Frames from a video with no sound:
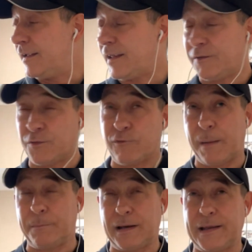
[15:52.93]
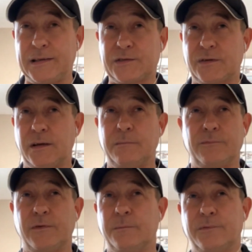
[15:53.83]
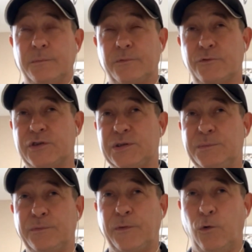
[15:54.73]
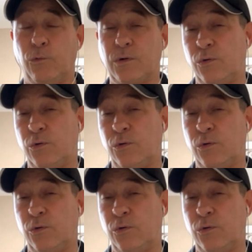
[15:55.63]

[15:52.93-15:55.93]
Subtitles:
the rumblings from Christian Falk,